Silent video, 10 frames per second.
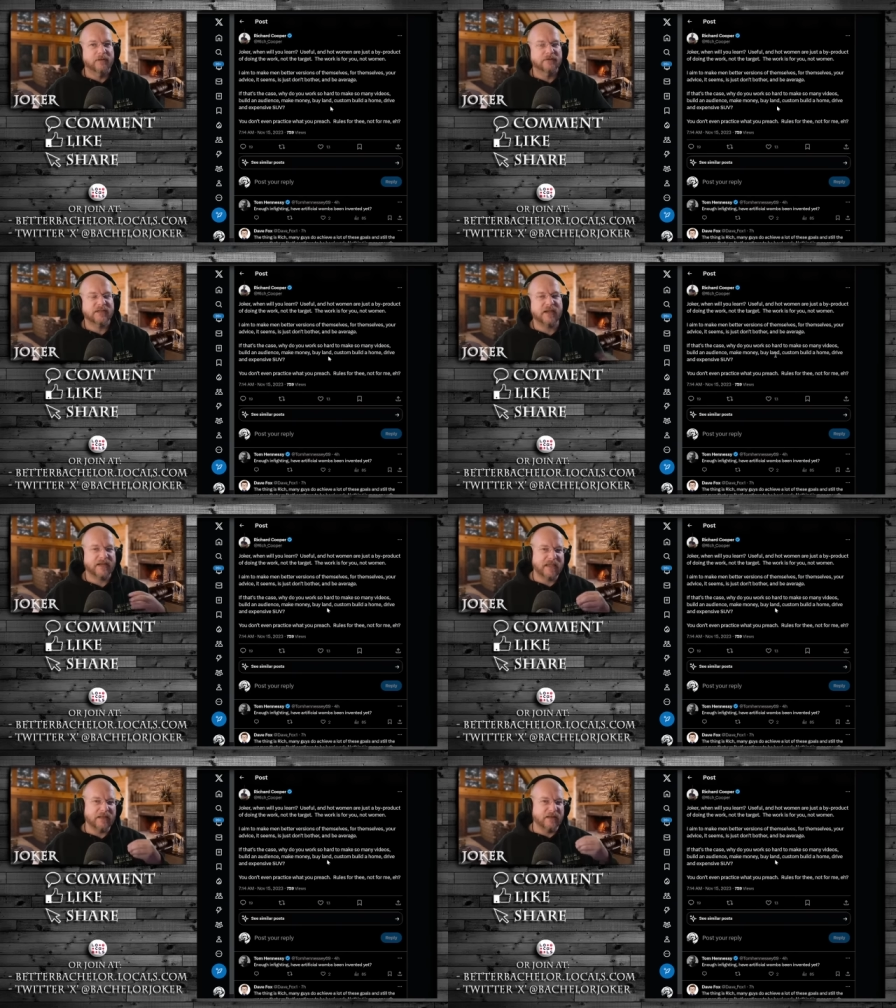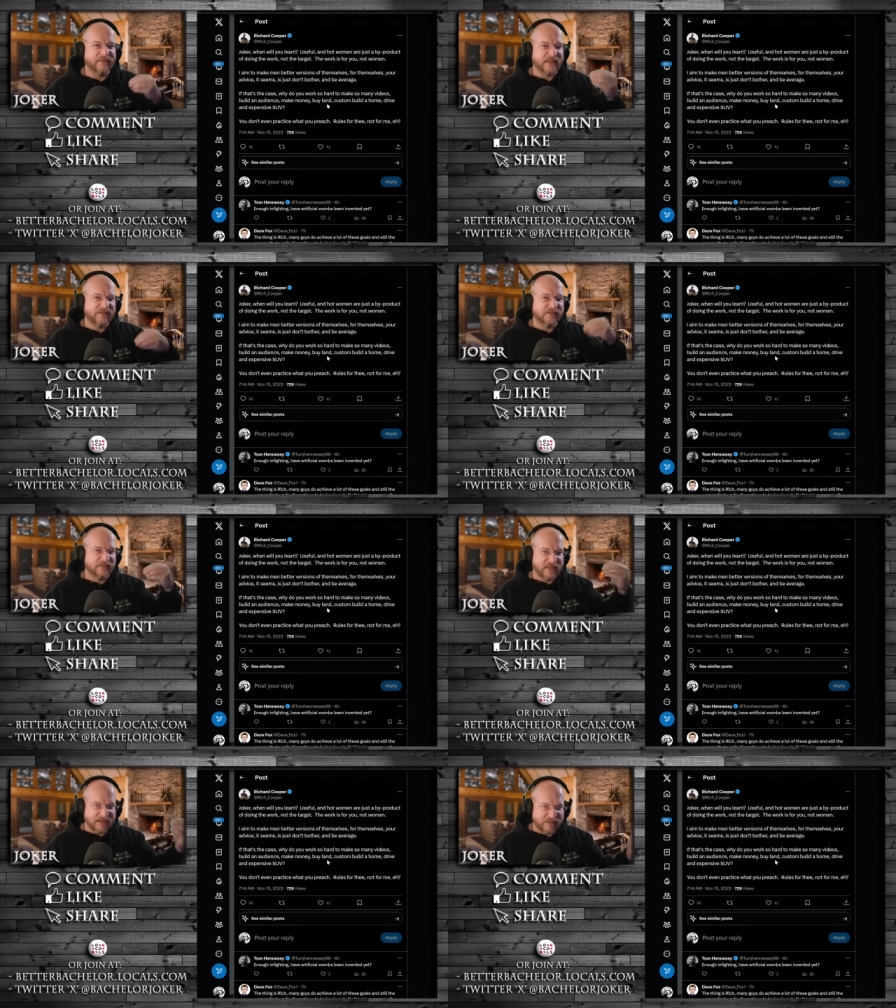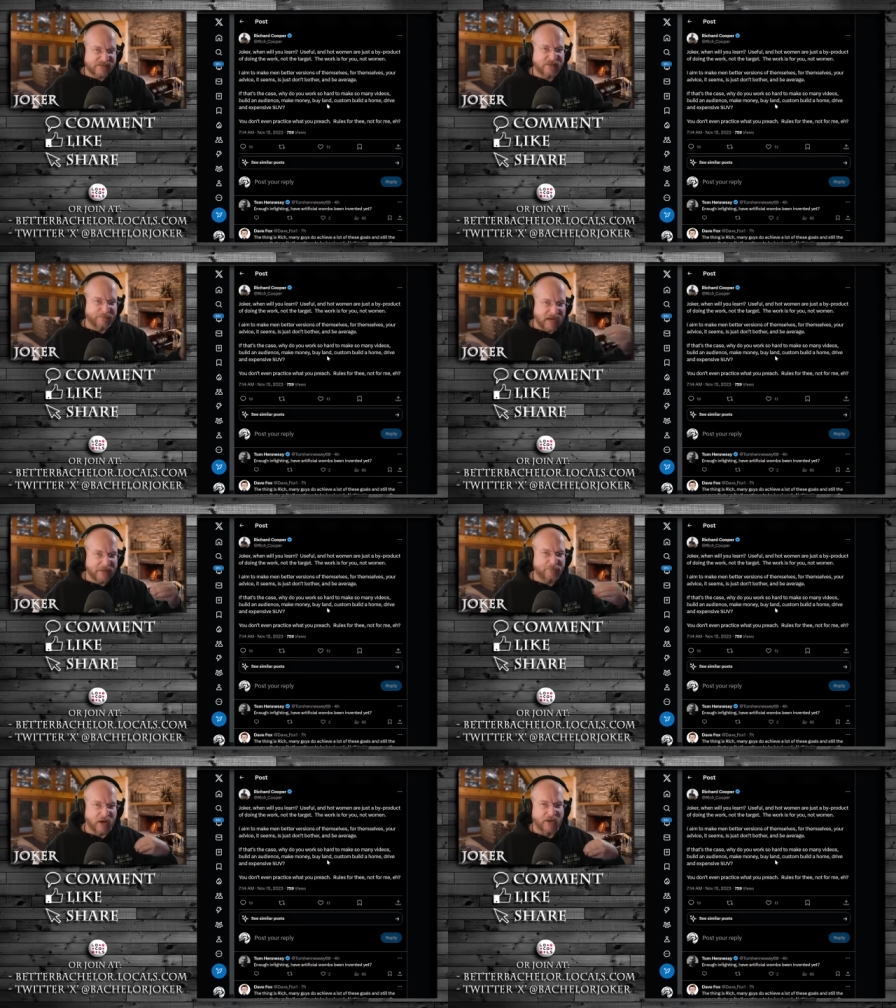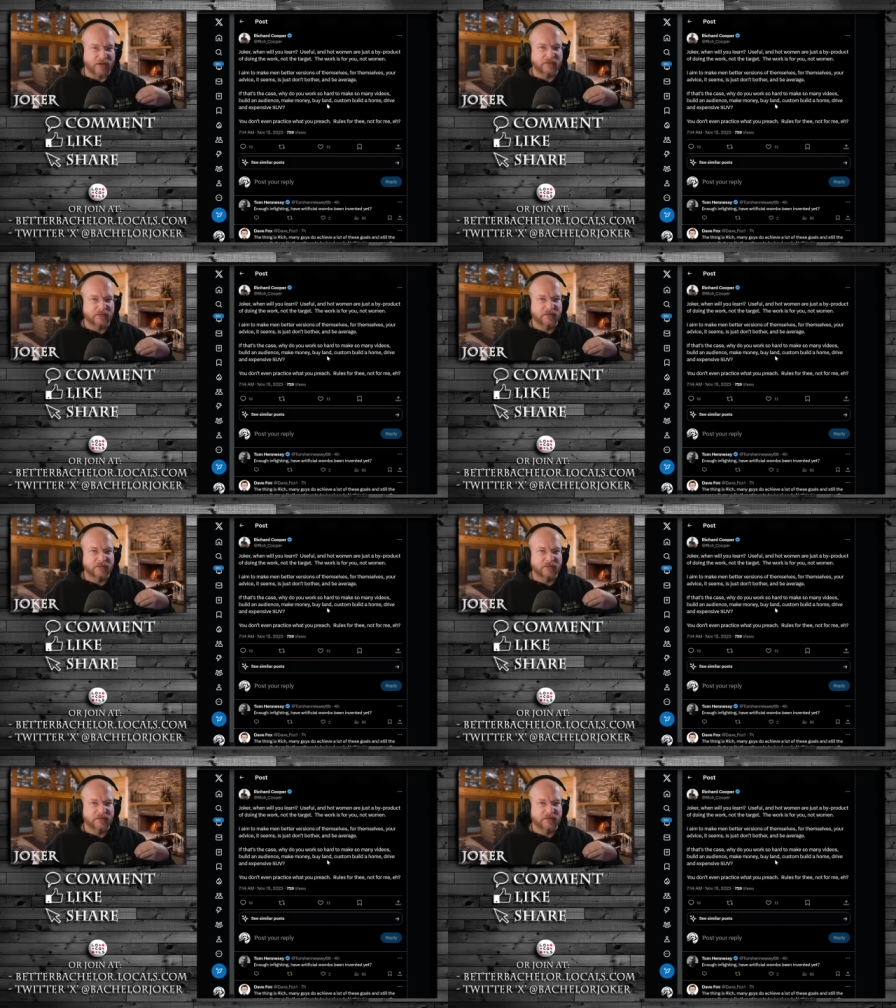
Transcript: See, again, that is the byproduct.